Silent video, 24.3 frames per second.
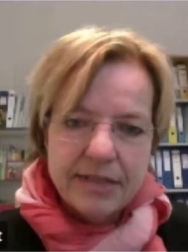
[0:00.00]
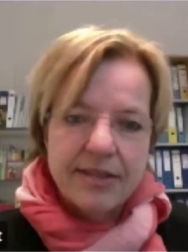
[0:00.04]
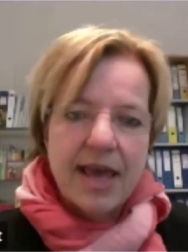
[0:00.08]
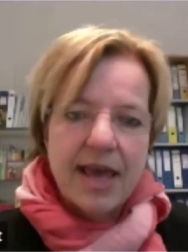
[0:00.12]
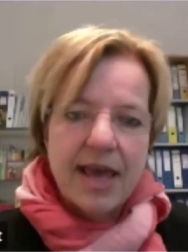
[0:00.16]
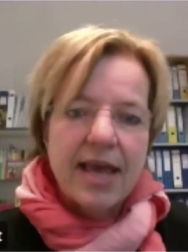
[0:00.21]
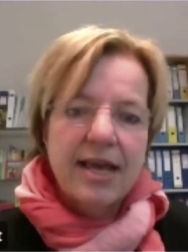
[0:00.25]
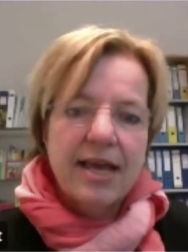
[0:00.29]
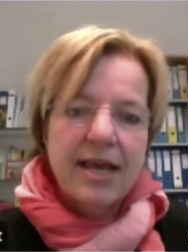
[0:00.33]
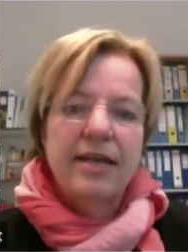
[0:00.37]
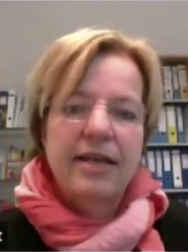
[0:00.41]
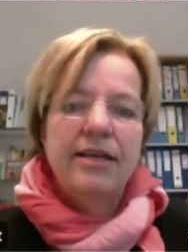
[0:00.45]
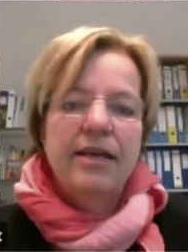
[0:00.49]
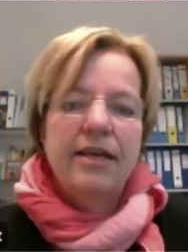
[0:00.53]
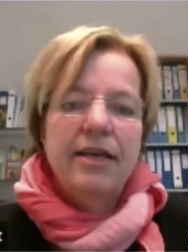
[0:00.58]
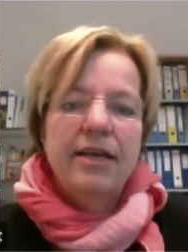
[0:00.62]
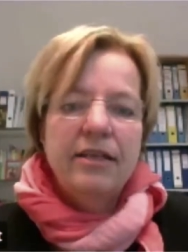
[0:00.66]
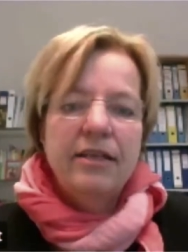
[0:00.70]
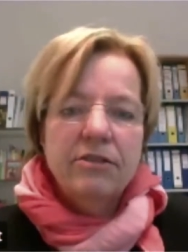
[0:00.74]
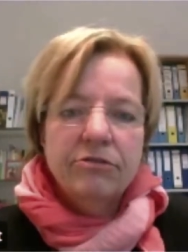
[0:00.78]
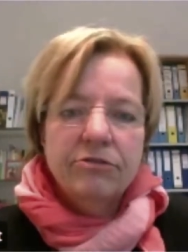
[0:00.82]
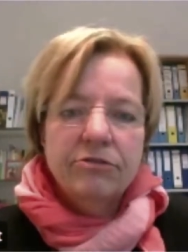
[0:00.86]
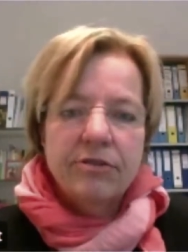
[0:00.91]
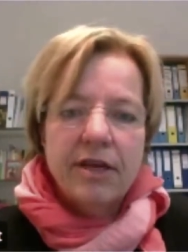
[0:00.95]
they can
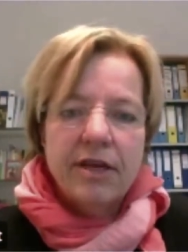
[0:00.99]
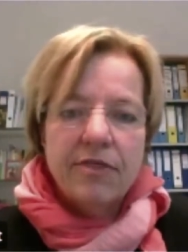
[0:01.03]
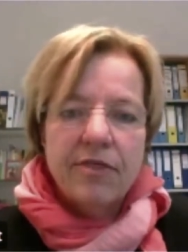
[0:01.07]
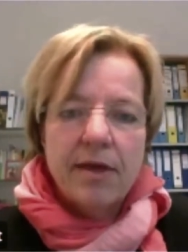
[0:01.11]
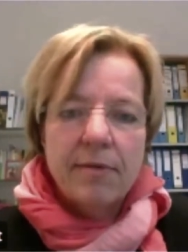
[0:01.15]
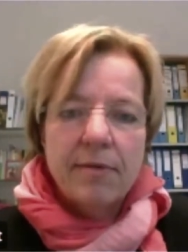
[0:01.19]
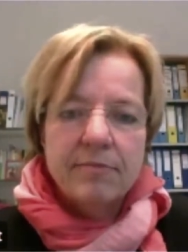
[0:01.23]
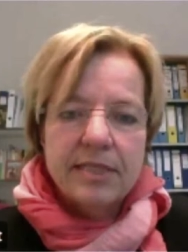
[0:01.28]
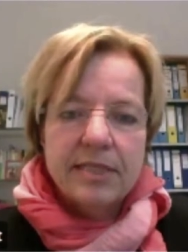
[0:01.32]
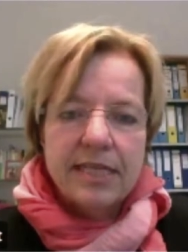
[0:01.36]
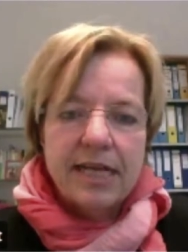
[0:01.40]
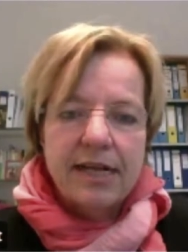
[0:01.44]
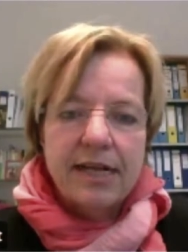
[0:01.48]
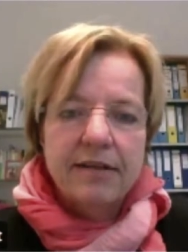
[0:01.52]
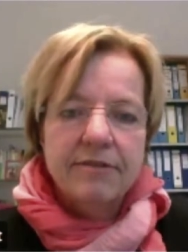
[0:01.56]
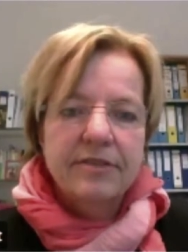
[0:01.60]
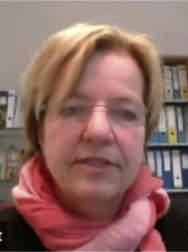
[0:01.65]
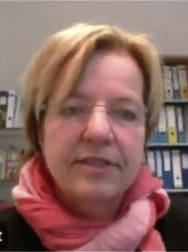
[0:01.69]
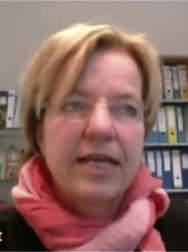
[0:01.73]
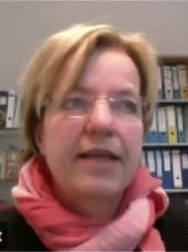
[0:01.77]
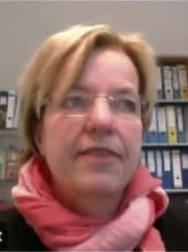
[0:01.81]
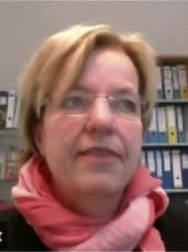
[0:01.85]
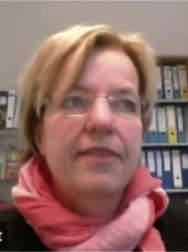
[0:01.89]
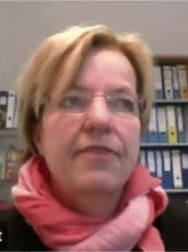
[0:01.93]
integrate themselves,
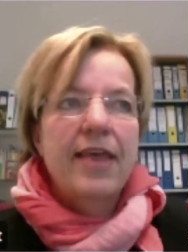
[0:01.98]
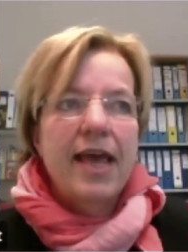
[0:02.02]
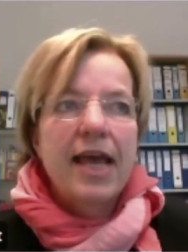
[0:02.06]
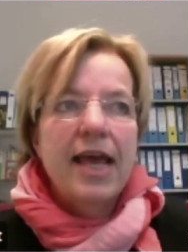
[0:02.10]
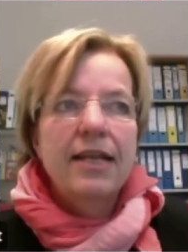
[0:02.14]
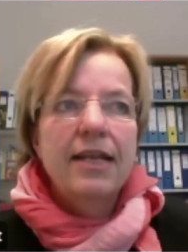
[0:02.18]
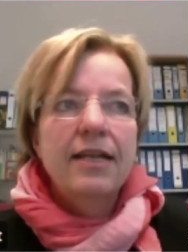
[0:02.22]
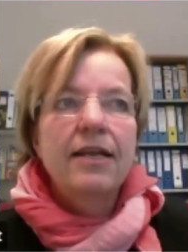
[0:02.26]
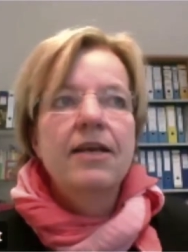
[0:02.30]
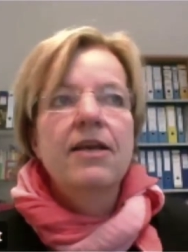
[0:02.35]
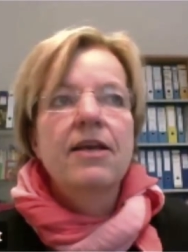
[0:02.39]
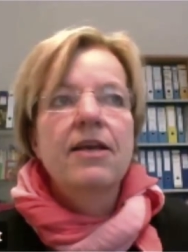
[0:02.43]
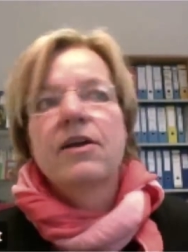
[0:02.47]
and then